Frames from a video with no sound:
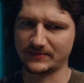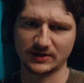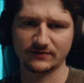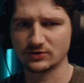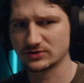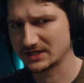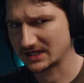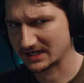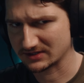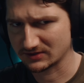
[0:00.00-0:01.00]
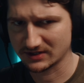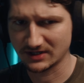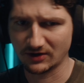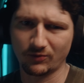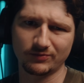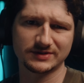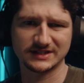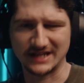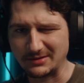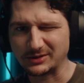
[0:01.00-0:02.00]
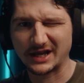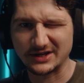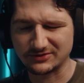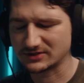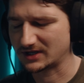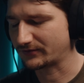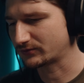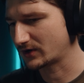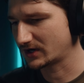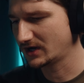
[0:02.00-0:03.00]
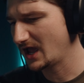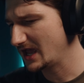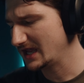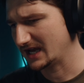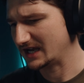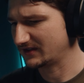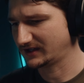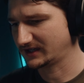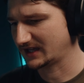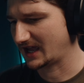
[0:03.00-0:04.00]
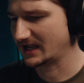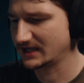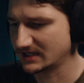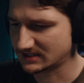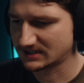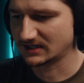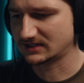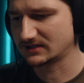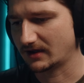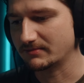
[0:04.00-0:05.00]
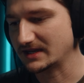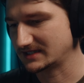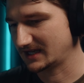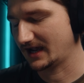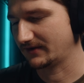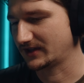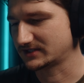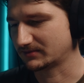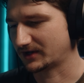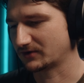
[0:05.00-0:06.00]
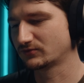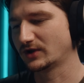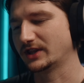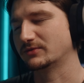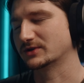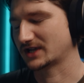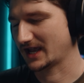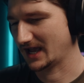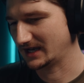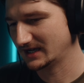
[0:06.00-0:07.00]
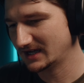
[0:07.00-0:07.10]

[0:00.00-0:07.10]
If you're using any kind of, stabilizer software, anything like that, it's amazing to have. And that's something I really wish I had.